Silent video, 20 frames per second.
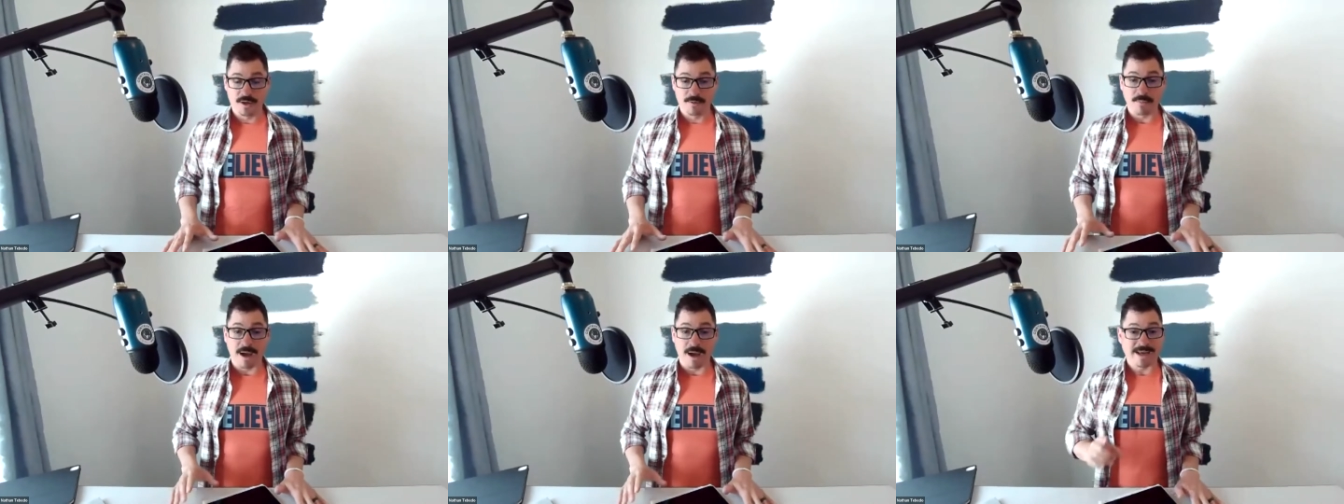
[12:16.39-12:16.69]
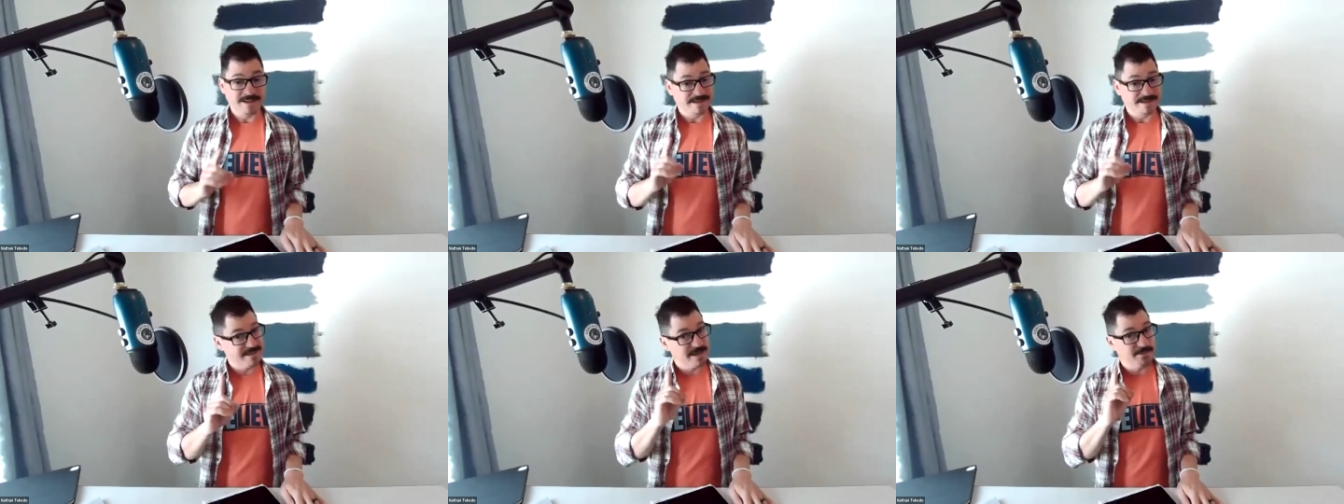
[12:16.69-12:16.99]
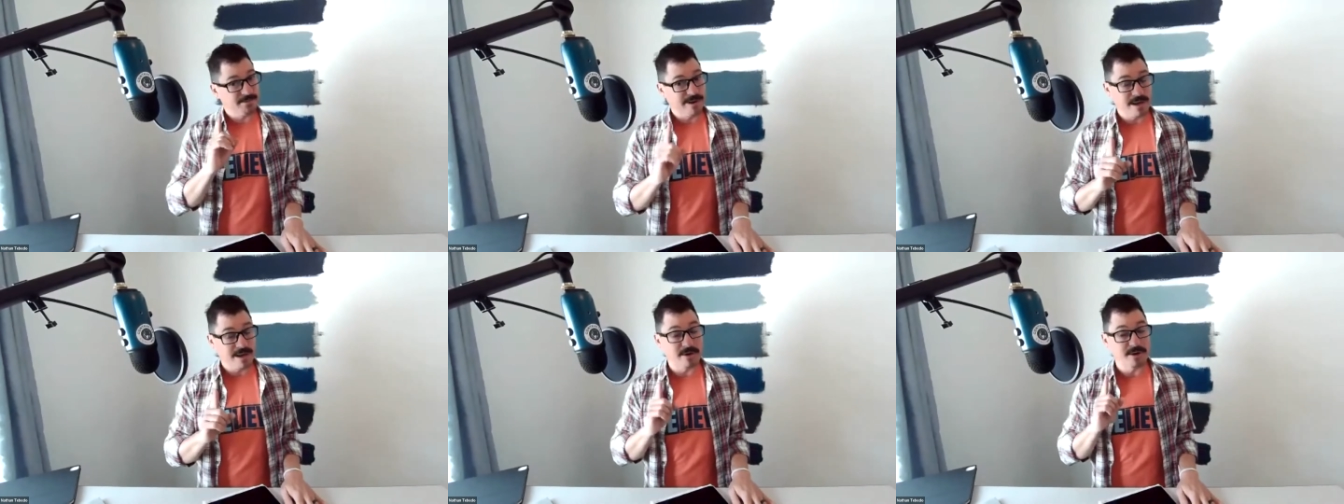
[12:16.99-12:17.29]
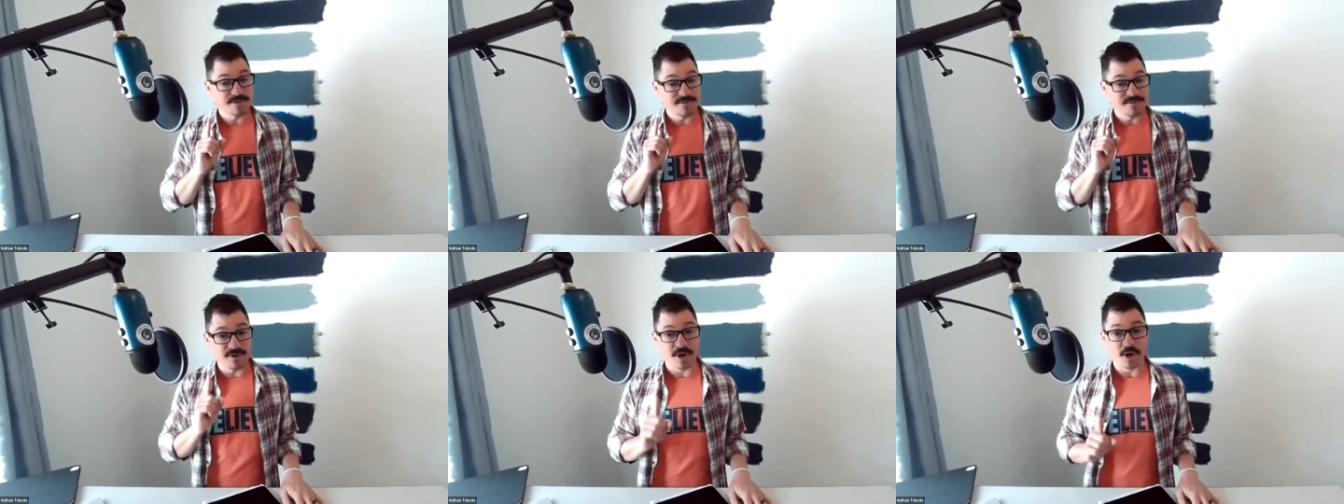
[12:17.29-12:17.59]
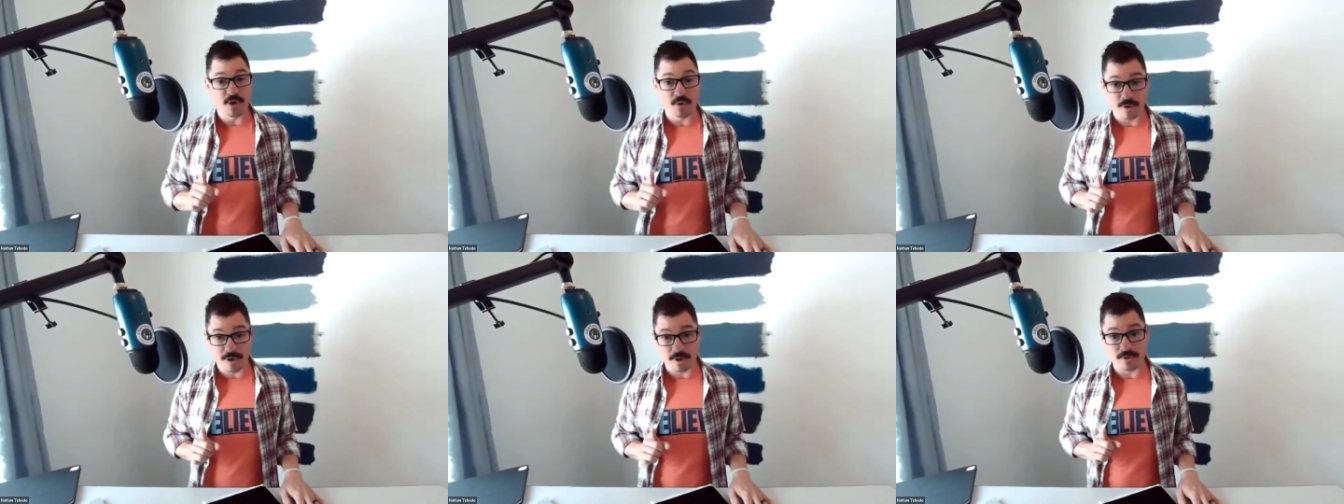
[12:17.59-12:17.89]
I can tell you right now, it's very
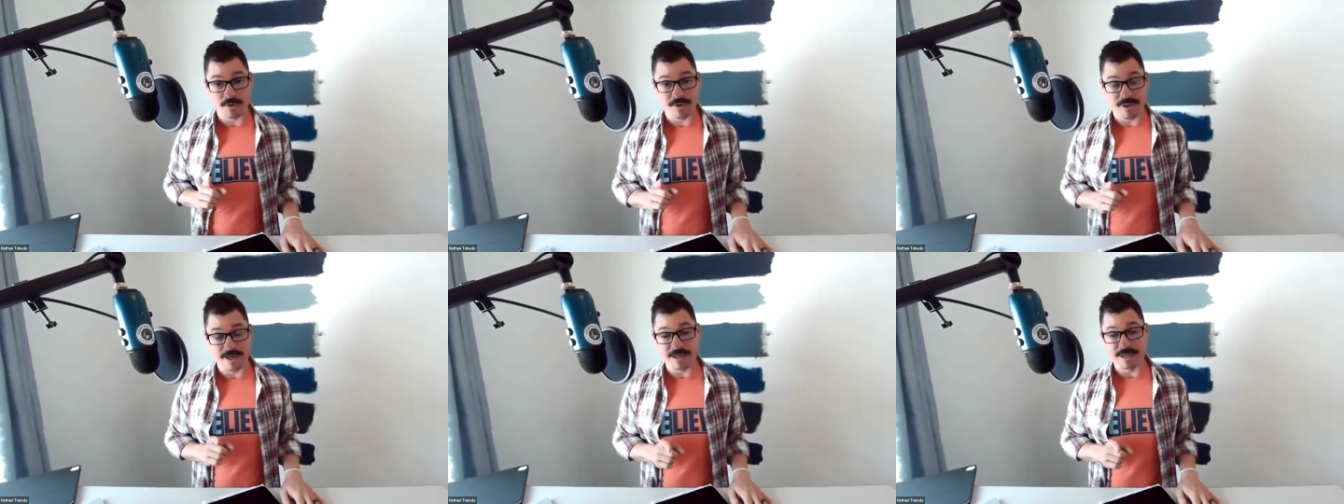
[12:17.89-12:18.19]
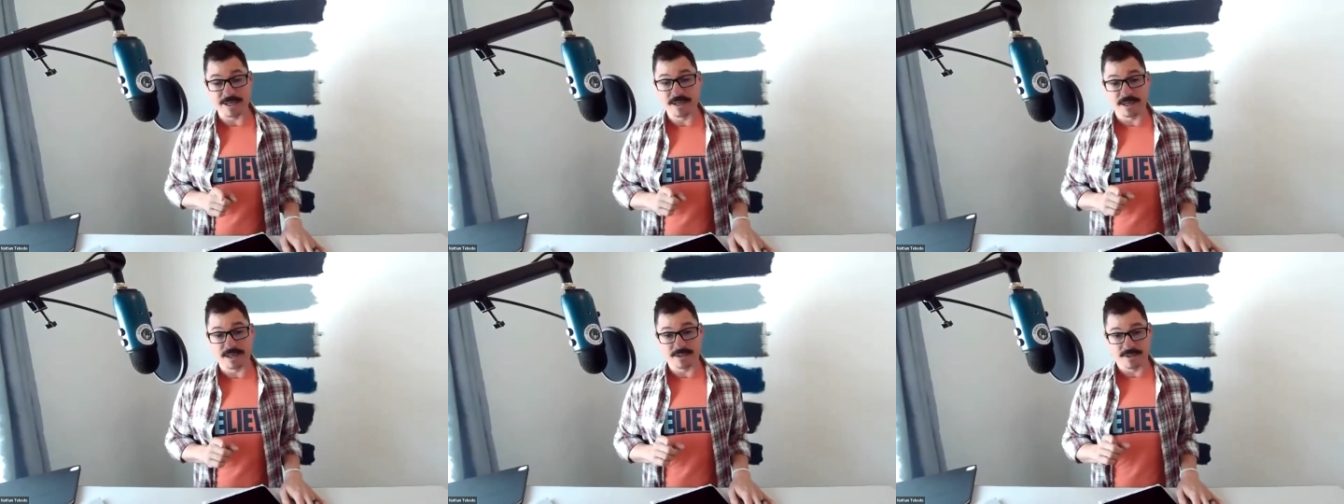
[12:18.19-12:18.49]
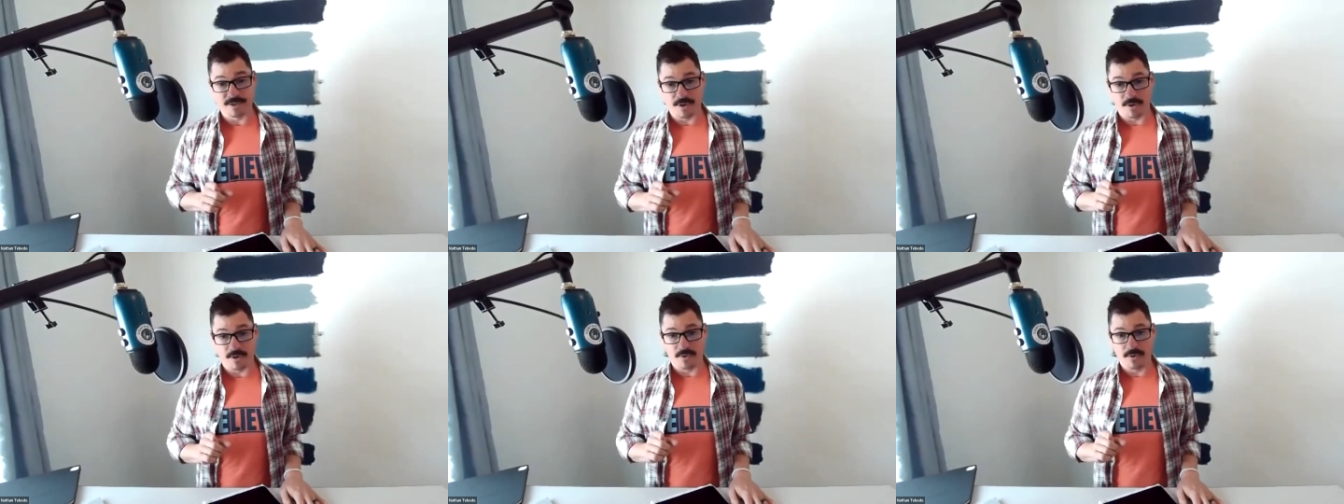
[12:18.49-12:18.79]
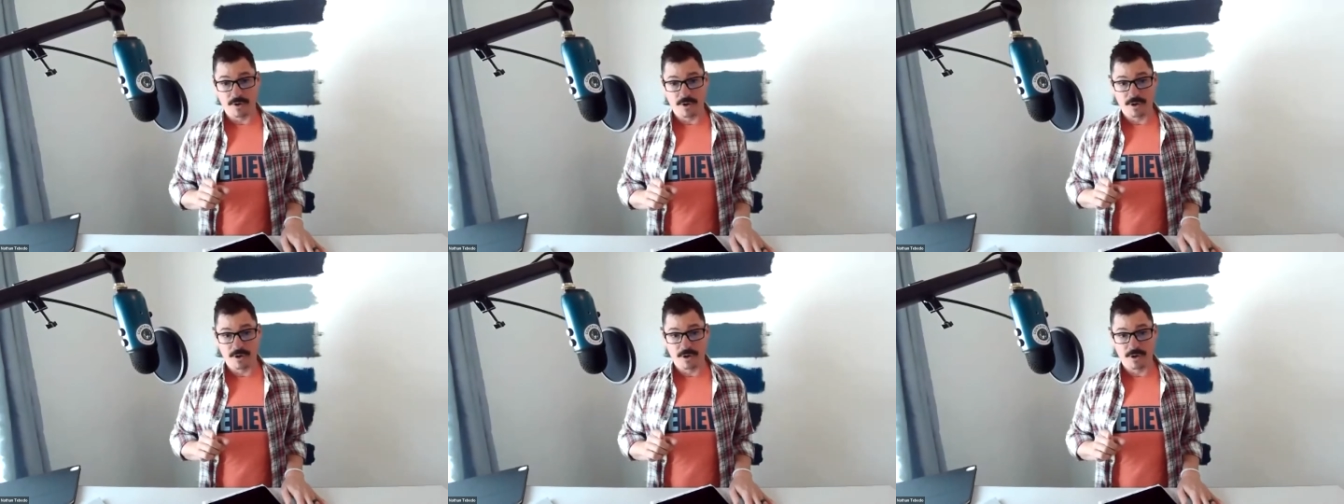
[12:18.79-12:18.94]
critical that it does, though.